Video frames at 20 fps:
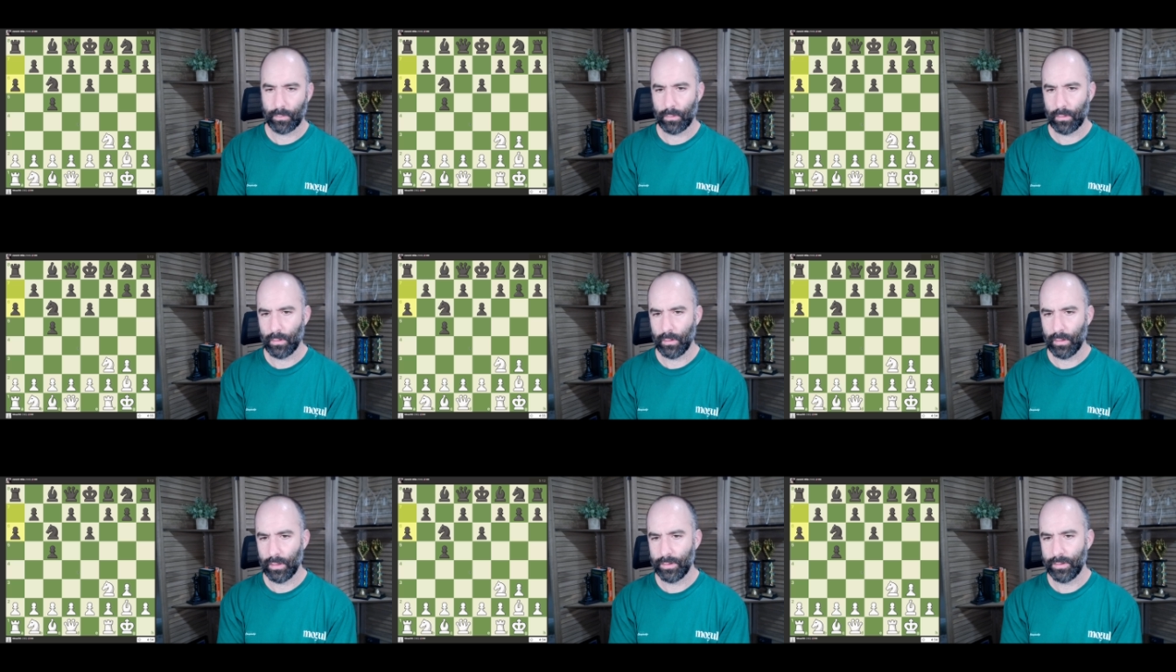
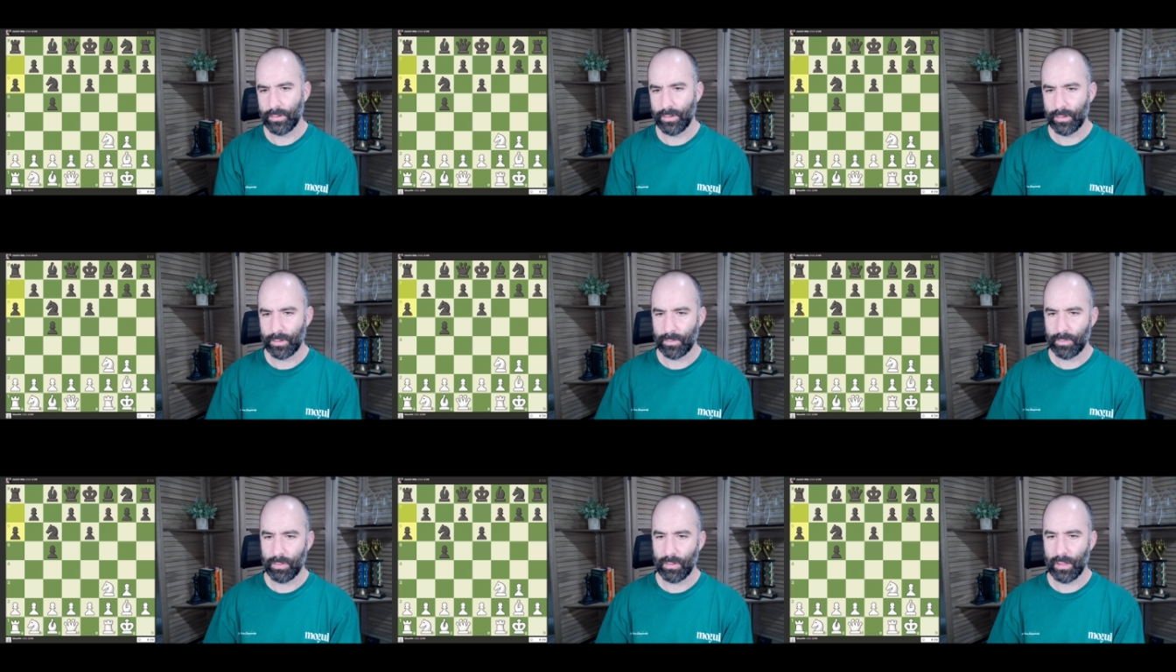Let's
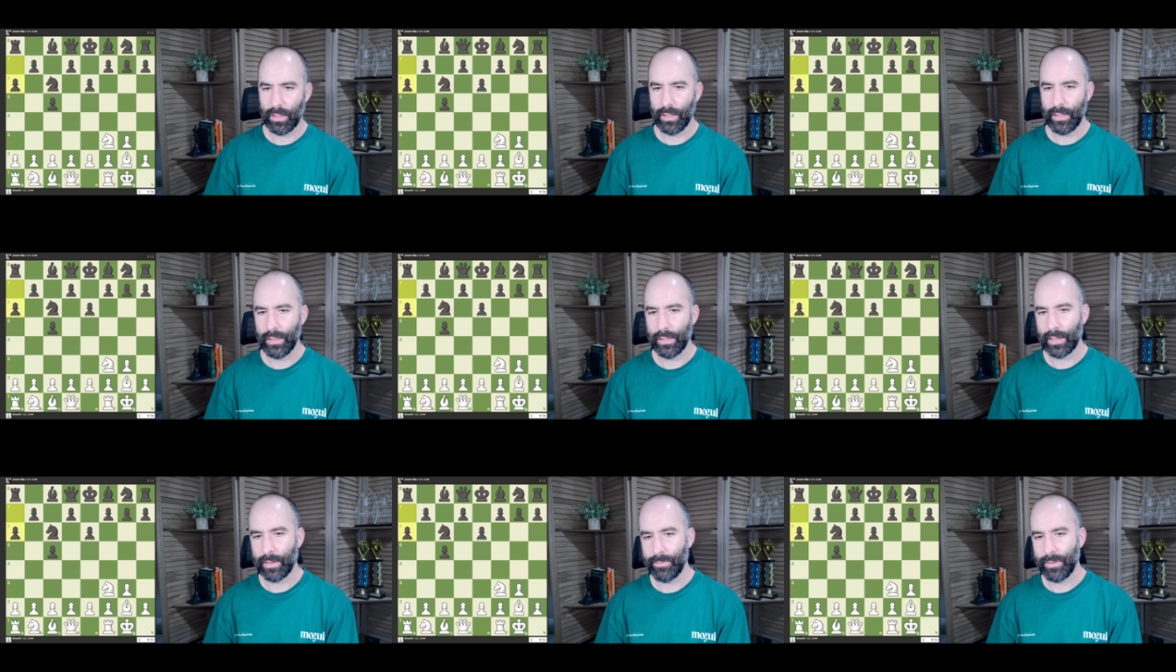just
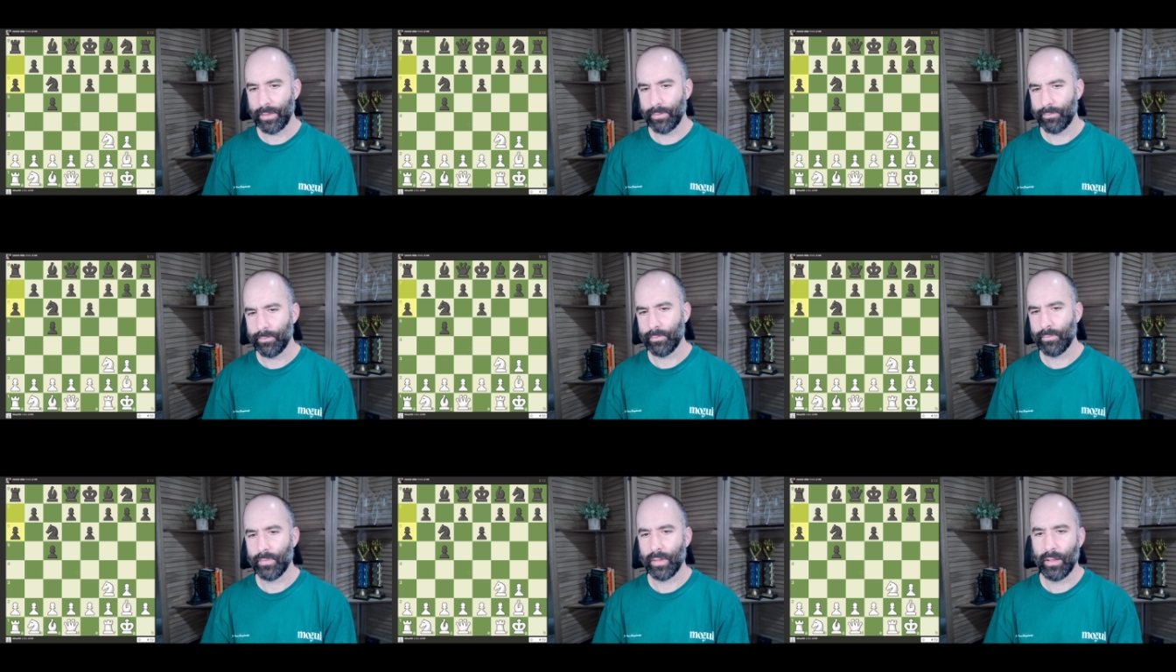play,
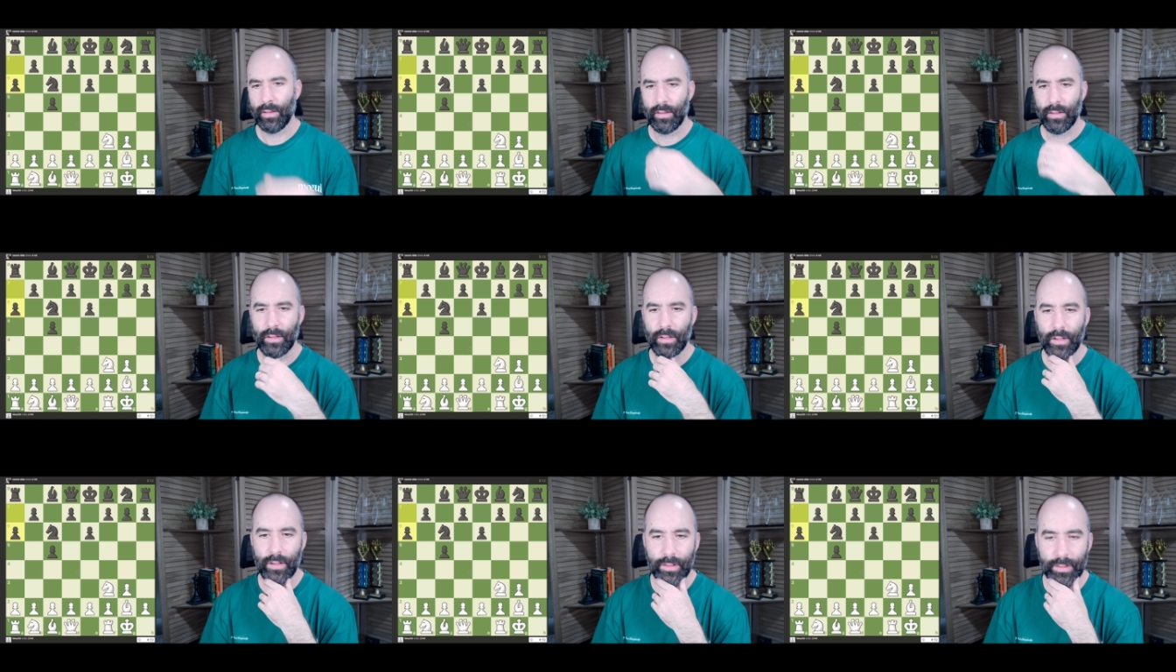
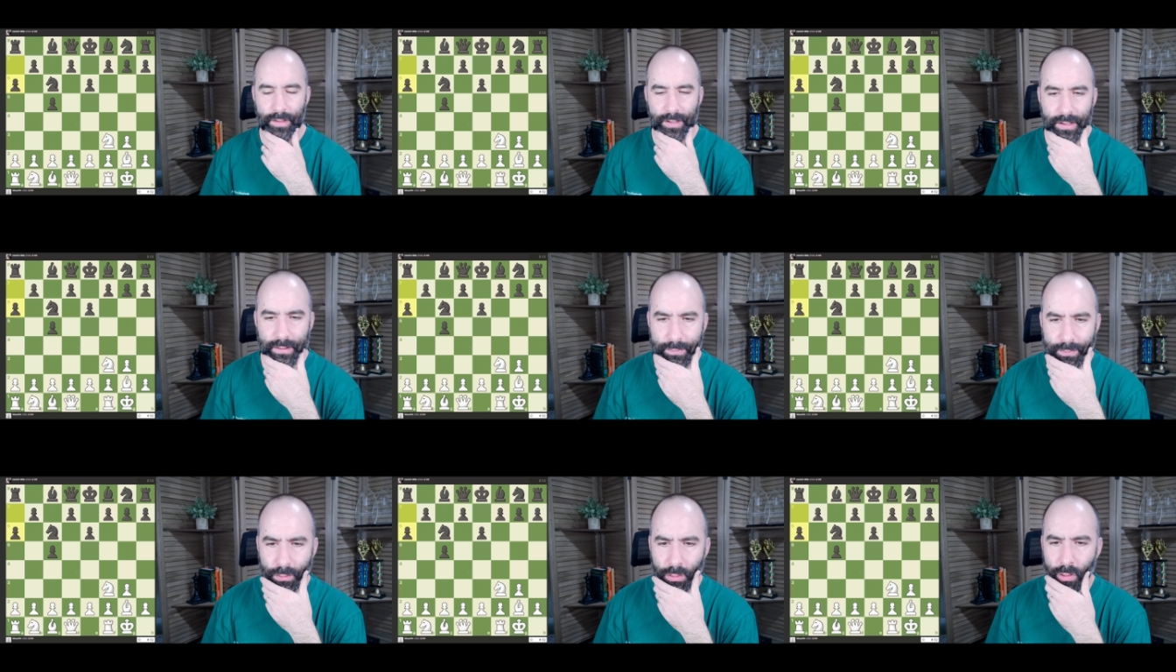
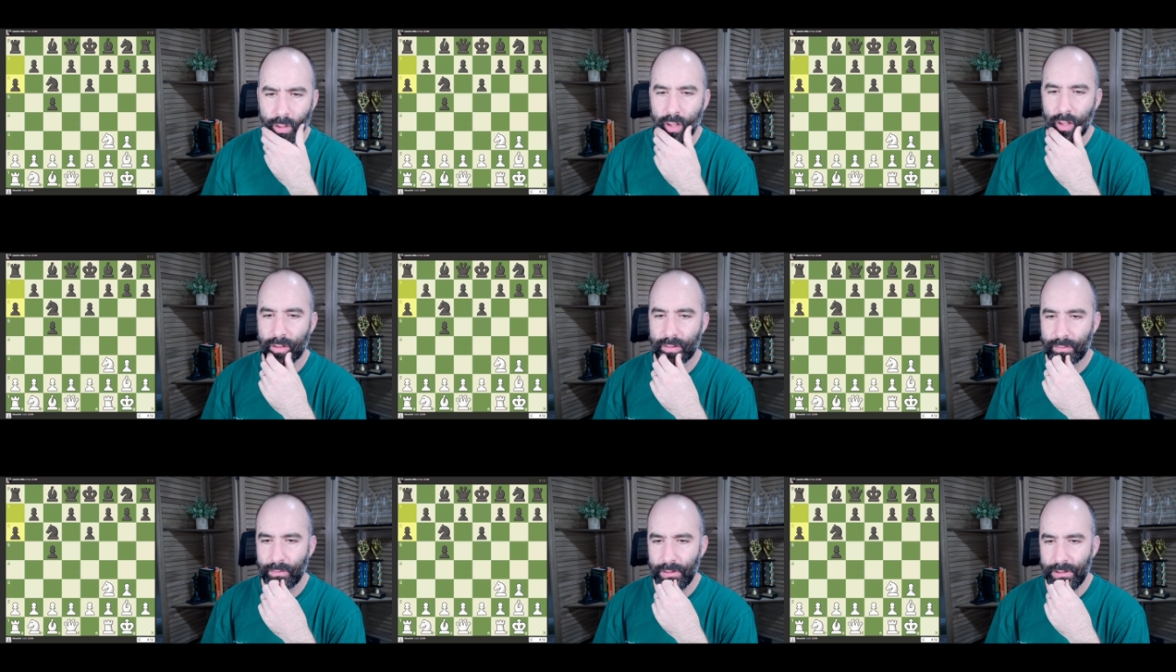d4
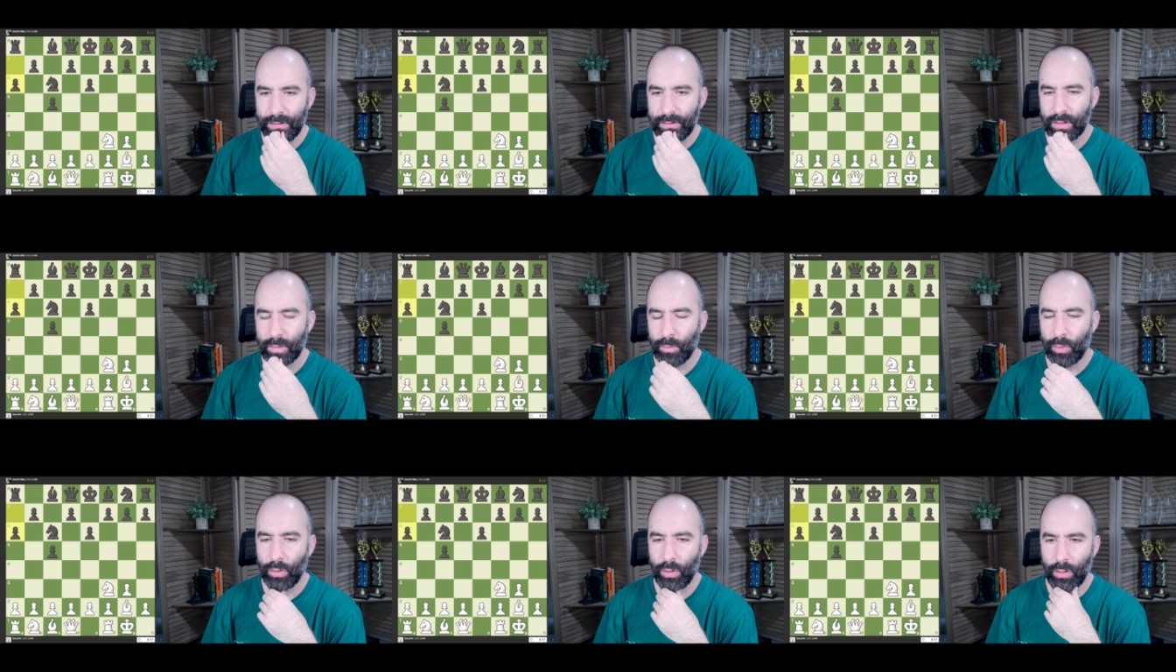looks
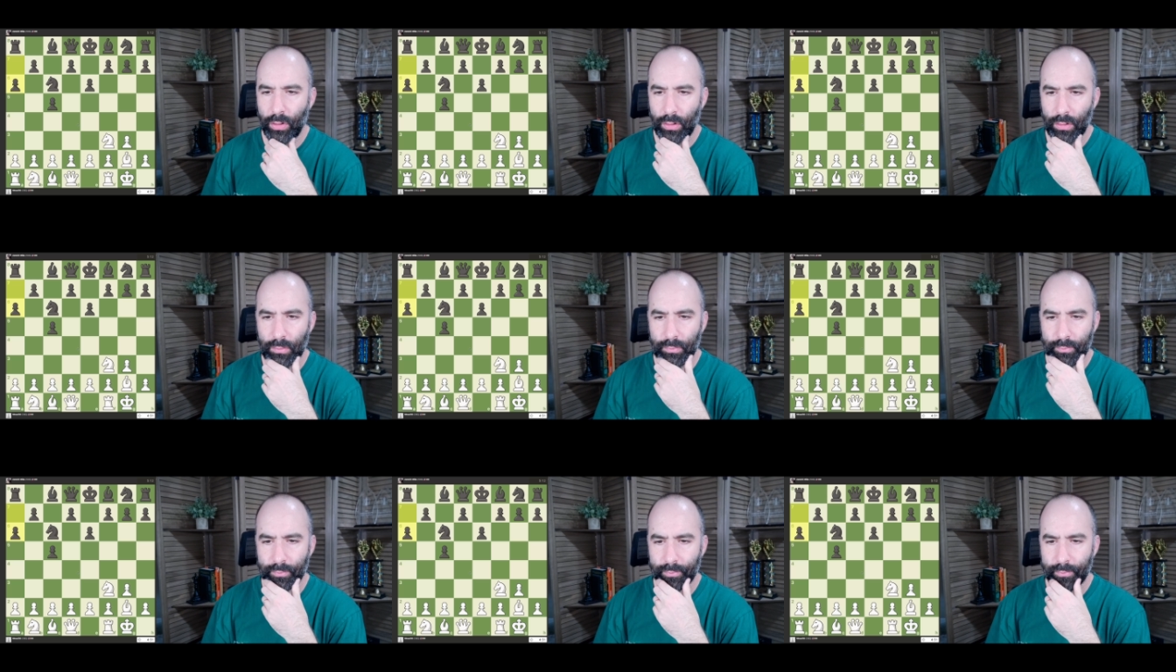
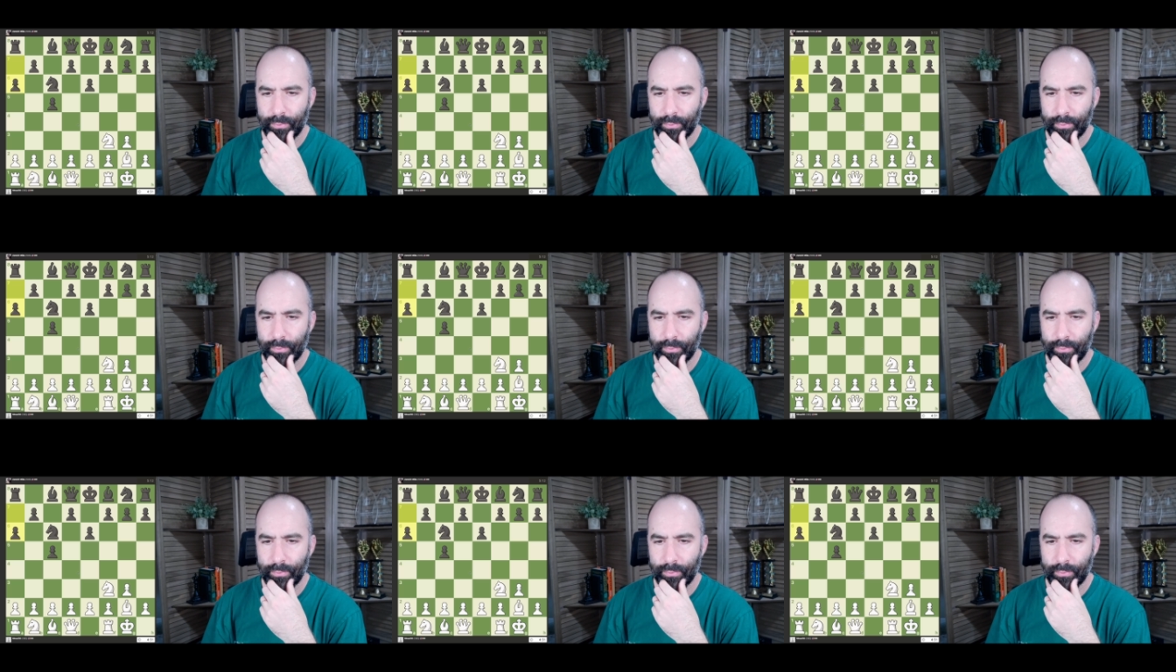reasonable.